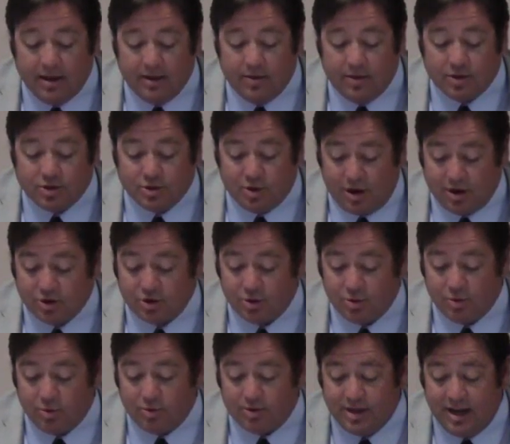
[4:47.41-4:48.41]
The treasurer
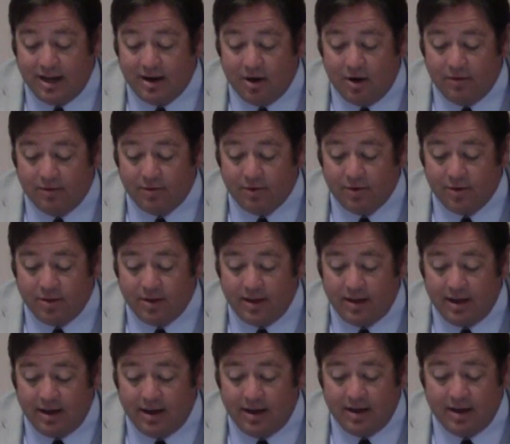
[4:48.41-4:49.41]
will take over
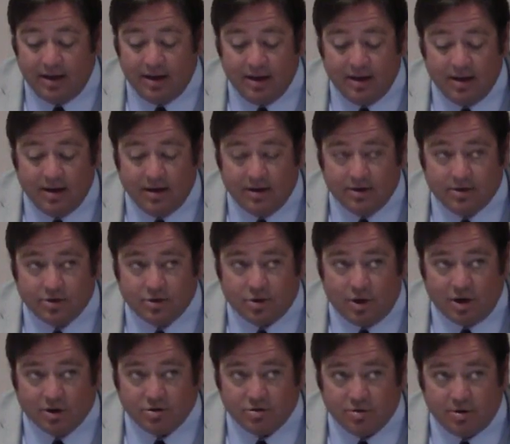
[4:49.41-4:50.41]
the
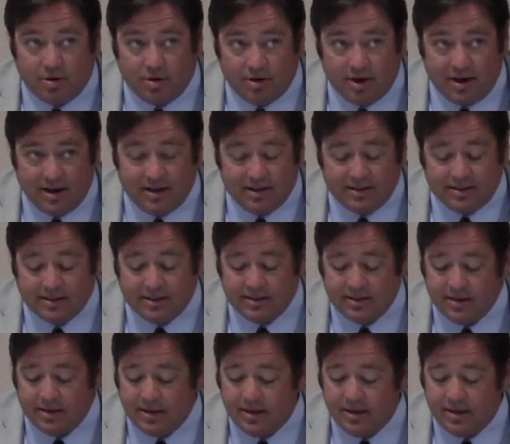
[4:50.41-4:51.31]
treasurerness